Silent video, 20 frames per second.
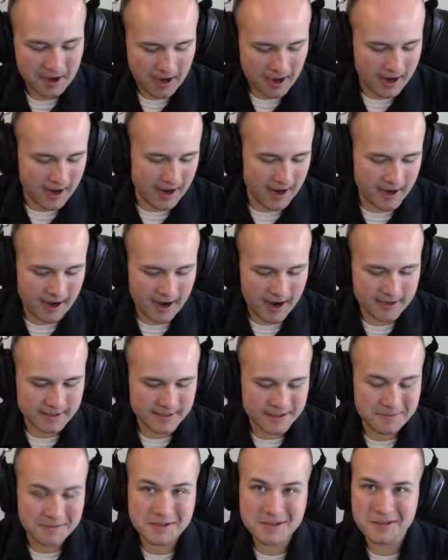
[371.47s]
and I
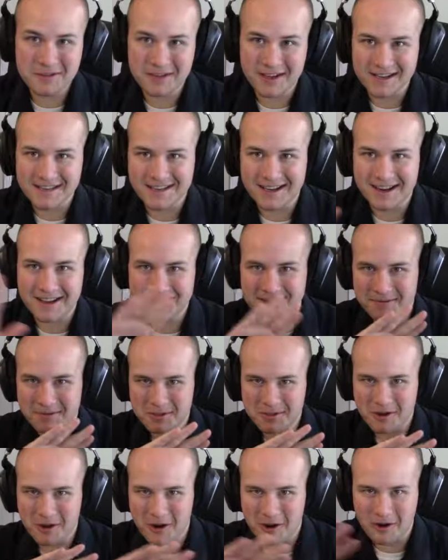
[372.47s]
substitute, like I said, I
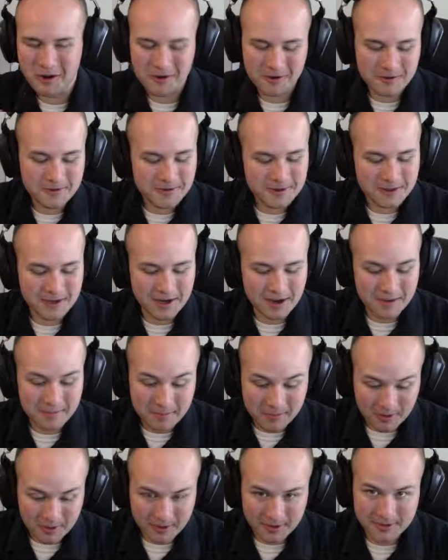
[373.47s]
substitute all the
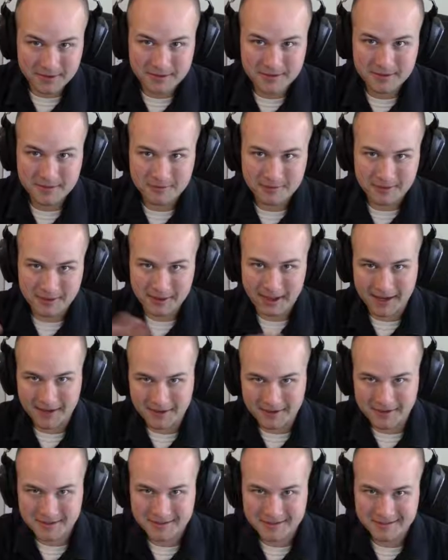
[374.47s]
numbers for
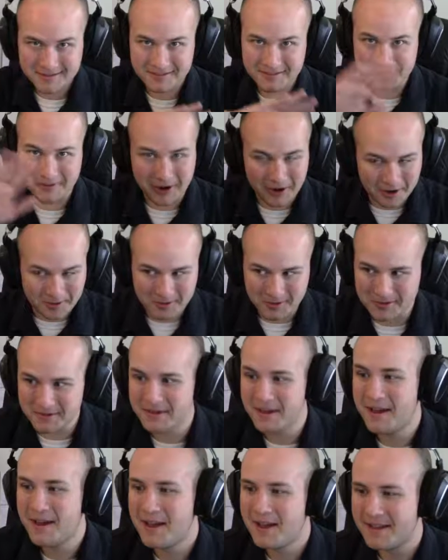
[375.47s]
letters,
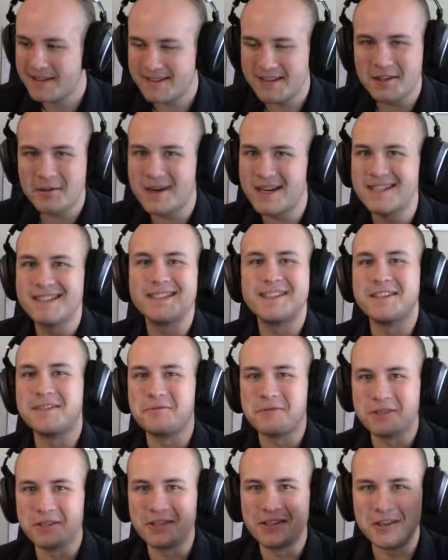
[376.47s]
variables, because otherwise this is
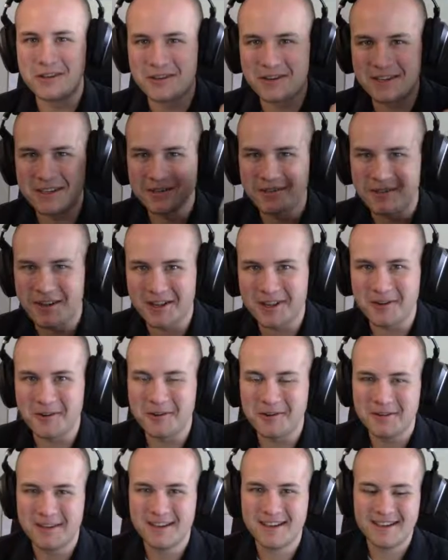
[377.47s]
really annoying to
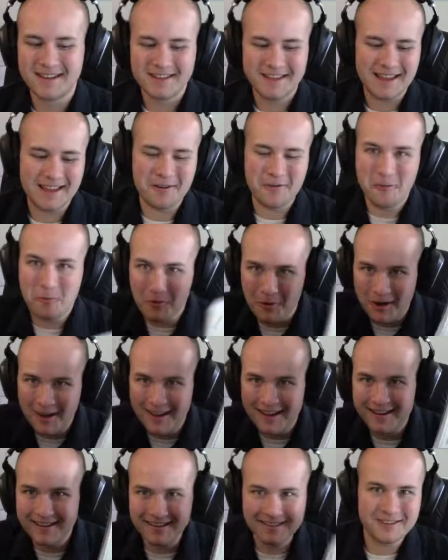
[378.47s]
follow. That
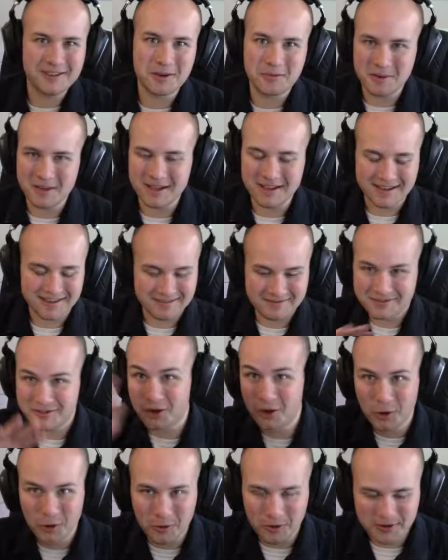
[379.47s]
1 could be a
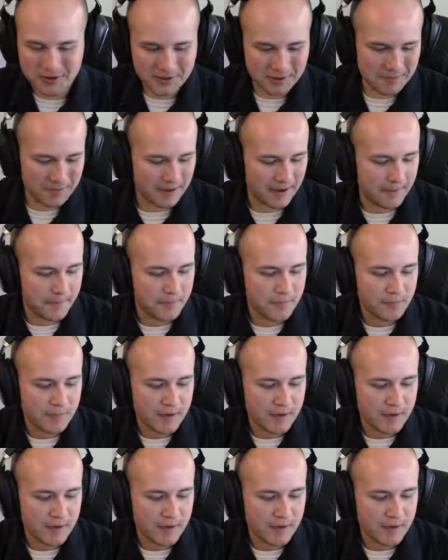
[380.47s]
2 or something.